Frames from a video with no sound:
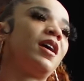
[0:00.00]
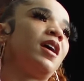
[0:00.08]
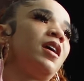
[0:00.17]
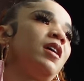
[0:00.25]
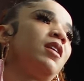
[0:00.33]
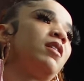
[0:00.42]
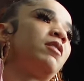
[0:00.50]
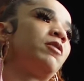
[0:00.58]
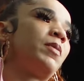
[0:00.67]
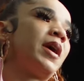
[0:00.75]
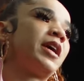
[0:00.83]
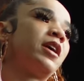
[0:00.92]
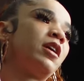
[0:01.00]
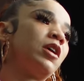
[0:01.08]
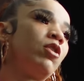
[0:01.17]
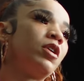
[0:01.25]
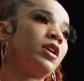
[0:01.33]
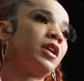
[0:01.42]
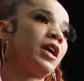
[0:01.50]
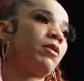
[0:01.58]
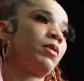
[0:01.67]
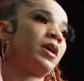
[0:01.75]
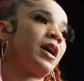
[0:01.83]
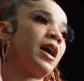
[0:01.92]
And um, I get go on a date
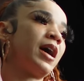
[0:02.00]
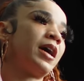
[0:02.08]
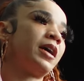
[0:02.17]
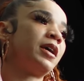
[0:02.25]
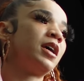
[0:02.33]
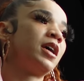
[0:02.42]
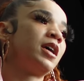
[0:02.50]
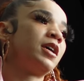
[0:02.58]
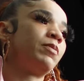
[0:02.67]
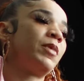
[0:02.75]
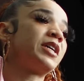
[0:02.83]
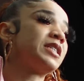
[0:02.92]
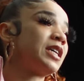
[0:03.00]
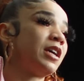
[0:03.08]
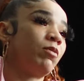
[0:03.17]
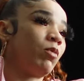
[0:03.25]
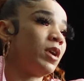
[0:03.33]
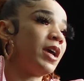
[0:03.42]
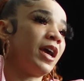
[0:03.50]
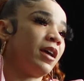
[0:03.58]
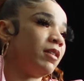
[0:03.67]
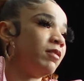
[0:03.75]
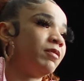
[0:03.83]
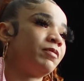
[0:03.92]
with a guy, Mexican, one
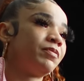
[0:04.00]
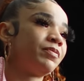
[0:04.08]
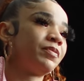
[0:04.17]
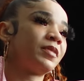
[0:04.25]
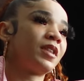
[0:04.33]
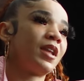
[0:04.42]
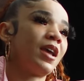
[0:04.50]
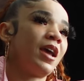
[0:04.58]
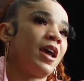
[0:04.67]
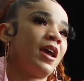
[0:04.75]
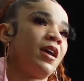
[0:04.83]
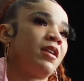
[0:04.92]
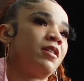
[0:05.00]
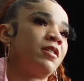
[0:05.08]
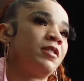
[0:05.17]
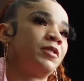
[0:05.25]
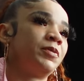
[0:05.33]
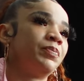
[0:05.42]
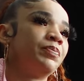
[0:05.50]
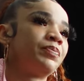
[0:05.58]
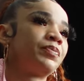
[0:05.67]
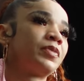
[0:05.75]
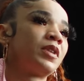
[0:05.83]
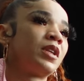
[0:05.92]
hand, and um,
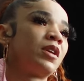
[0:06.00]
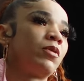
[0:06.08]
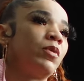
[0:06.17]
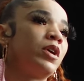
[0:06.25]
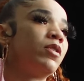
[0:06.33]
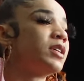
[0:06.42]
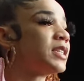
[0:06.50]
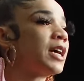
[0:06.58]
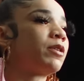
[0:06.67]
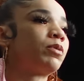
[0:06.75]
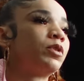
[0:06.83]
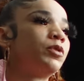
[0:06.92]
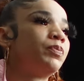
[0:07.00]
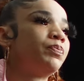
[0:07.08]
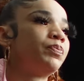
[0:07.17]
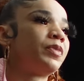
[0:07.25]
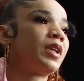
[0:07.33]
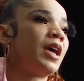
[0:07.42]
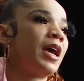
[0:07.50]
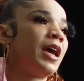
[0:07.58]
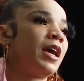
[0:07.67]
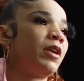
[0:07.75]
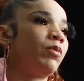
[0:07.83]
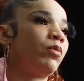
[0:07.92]
we go inside the room
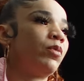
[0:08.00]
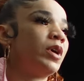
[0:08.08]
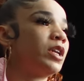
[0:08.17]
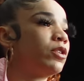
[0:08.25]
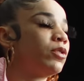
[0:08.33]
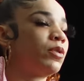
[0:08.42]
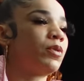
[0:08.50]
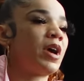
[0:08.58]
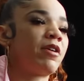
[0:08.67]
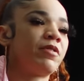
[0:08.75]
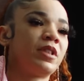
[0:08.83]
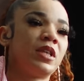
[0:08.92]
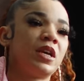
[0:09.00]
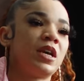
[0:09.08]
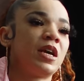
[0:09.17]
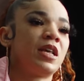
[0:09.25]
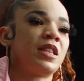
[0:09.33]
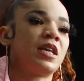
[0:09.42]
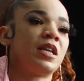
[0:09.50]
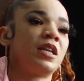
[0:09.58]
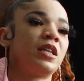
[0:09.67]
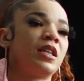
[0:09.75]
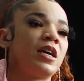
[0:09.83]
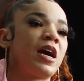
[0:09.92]
and we do everything, and
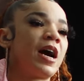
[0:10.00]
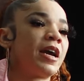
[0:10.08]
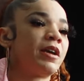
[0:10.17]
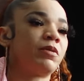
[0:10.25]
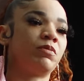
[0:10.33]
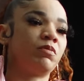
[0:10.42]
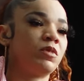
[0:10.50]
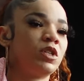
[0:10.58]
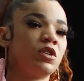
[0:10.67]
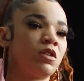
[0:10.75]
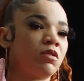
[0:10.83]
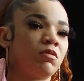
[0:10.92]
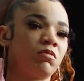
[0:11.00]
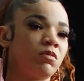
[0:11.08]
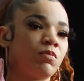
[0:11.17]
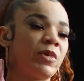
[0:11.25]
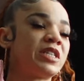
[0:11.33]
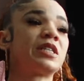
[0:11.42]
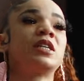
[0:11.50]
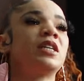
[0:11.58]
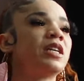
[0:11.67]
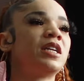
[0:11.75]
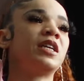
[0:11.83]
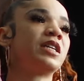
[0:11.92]
then the guy, you know, basically
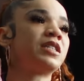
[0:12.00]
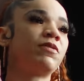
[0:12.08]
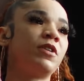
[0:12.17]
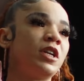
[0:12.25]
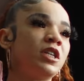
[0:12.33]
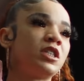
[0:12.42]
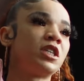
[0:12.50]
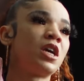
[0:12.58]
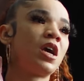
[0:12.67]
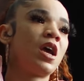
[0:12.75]
didn't get to finish.